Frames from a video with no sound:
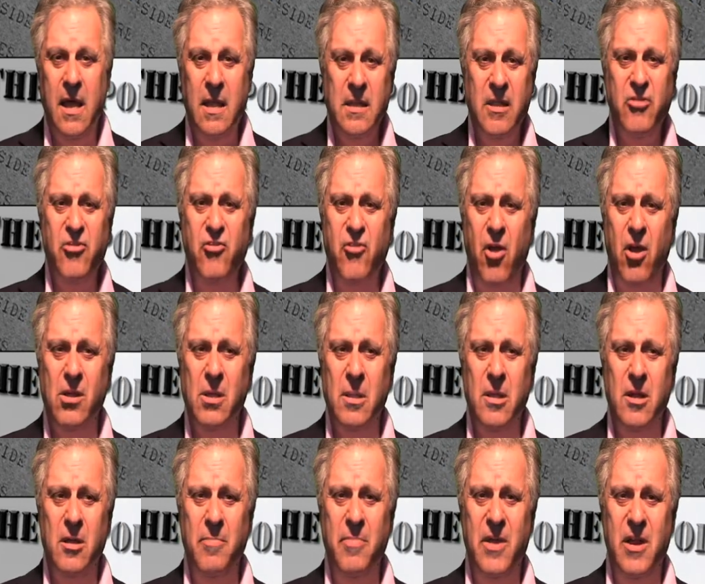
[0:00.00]
Let's talk a
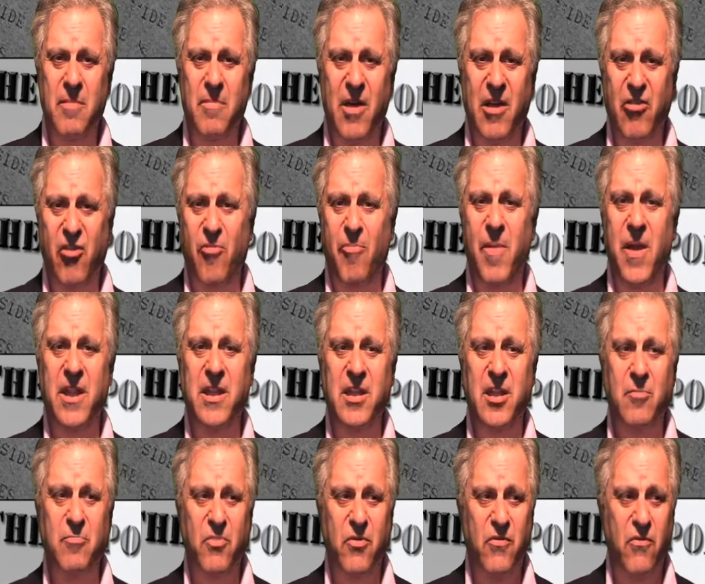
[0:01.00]
little bit about spending
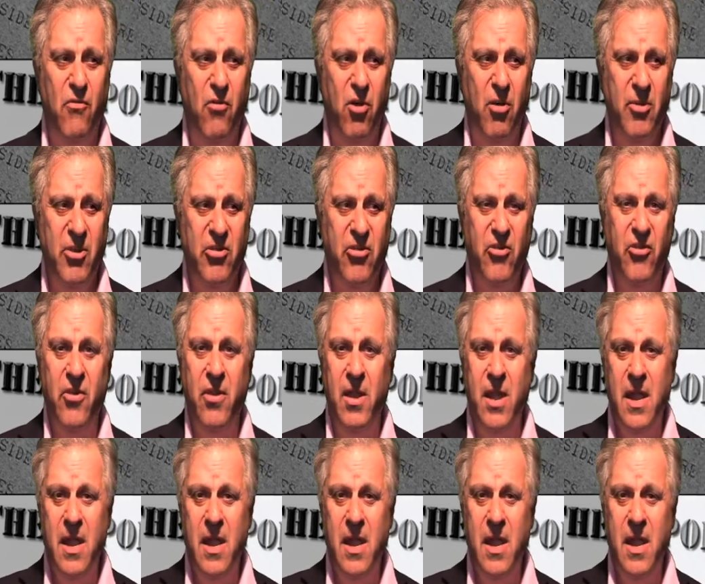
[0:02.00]
and performance.